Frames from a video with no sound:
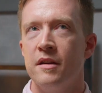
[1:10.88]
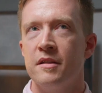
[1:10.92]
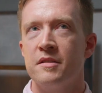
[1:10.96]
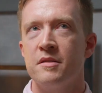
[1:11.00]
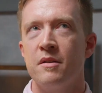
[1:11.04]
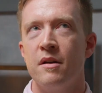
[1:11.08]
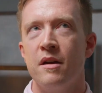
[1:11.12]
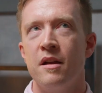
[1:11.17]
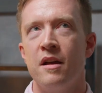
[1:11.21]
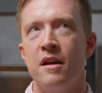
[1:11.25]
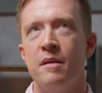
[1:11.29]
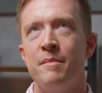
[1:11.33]

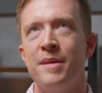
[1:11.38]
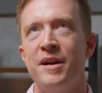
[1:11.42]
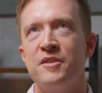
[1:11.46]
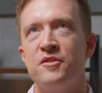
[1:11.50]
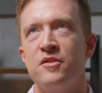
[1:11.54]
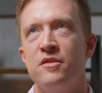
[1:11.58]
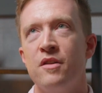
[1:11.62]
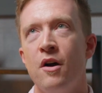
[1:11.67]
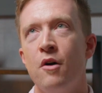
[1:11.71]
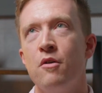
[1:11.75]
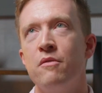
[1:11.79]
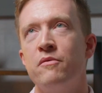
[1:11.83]
so I
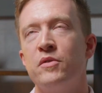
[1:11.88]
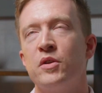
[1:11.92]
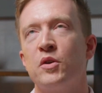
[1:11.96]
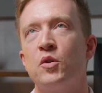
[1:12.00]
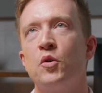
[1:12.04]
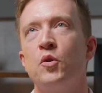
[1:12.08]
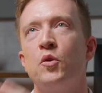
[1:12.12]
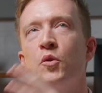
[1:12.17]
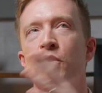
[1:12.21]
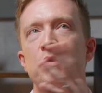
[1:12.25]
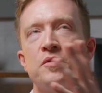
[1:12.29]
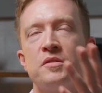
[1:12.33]
imagine over the
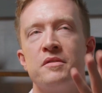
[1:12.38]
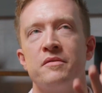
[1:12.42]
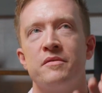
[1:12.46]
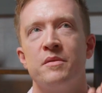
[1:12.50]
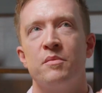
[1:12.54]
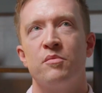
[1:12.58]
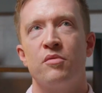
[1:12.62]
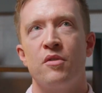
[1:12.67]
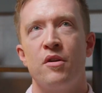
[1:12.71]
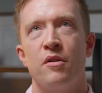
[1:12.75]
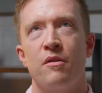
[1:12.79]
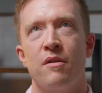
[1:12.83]
course of the
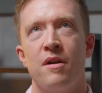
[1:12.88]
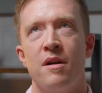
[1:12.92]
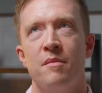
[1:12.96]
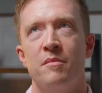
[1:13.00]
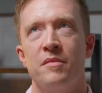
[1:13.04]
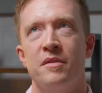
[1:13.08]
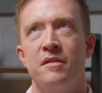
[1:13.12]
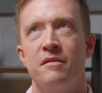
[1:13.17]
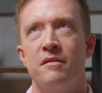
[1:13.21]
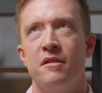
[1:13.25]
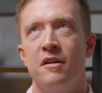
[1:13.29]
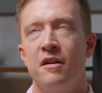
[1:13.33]

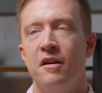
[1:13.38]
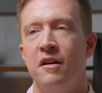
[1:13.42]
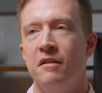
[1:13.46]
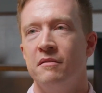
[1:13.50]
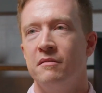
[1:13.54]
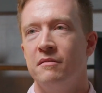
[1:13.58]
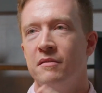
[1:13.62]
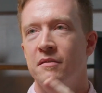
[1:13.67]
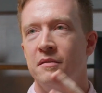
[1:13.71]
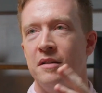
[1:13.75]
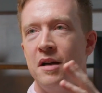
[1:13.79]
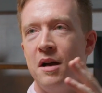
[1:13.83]
program there are
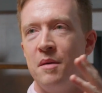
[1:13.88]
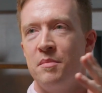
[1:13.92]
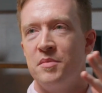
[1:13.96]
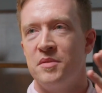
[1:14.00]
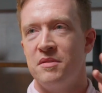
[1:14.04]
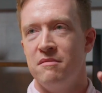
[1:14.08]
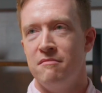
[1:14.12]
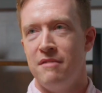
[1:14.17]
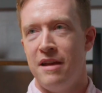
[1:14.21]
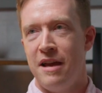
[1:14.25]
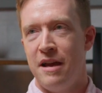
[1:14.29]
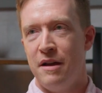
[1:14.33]
ups
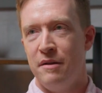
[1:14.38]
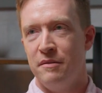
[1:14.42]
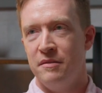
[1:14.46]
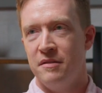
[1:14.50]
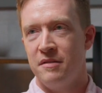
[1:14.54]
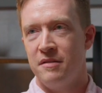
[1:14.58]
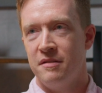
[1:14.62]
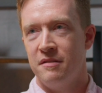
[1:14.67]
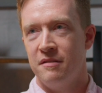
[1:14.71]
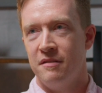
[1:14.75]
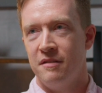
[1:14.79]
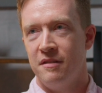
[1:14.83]
and
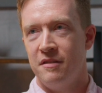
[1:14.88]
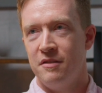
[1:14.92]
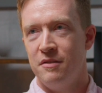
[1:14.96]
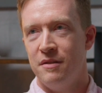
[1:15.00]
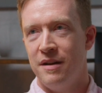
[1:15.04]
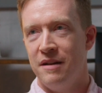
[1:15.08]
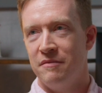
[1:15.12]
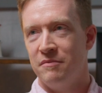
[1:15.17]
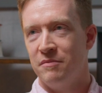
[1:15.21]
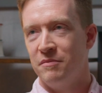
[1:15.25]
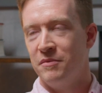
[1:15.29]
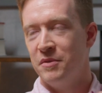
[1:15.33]
downs. You
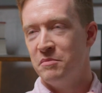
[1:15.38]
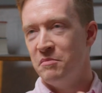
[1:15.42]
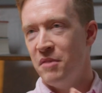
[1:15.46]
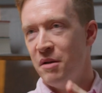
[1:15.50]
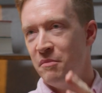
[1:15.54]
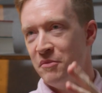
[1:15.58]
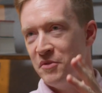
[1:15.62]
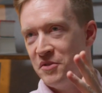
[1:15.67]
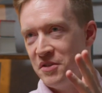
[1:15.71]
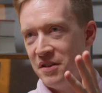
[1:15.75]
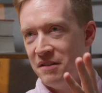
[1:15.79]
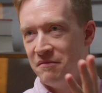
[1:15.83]
have good
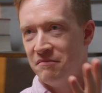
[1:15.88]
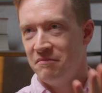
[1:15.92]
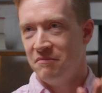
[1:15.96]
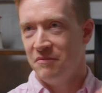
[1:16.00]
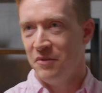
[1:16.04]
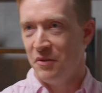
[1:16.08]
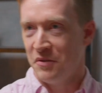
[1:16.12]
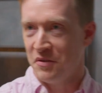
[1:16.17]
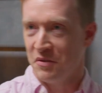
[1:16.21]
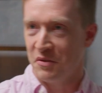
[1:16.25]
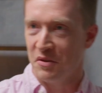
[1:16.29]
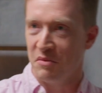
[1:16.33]
moments, you have
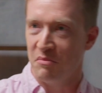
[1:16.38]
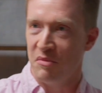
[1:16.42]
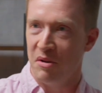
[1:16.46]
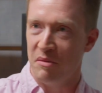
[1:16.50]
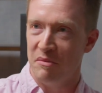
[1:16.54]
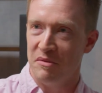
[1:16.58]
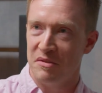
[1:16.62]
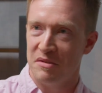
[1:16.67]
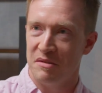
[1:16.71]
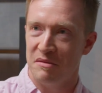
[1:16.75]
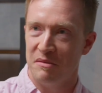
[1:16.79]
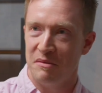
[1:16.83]
not so good
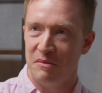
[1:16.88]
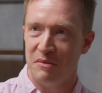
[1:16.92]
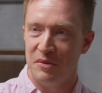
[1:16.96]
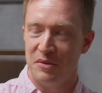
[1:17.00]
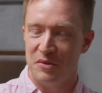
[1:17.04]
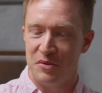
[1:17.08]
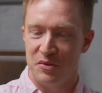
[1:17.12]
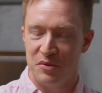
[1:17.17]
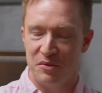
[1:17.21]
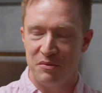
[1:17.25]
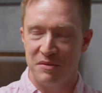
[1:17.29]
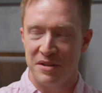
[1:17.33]
moments. Yeah.
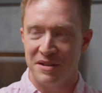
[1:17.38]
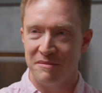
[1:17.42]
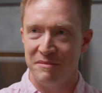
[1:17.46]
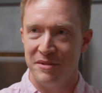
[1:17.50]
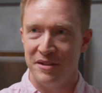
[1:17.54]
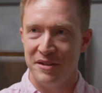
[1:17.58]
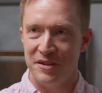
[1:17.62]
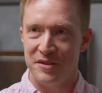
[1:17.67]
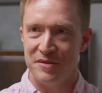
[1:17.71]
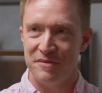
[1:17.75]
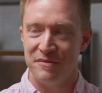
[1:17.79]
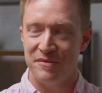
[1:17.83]
What's your
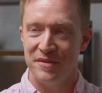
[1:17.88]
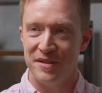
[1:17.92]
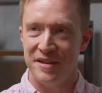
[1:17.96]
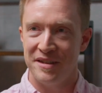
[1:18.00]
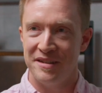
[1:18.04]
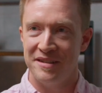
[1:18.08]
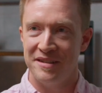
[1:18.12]
recommendation for that?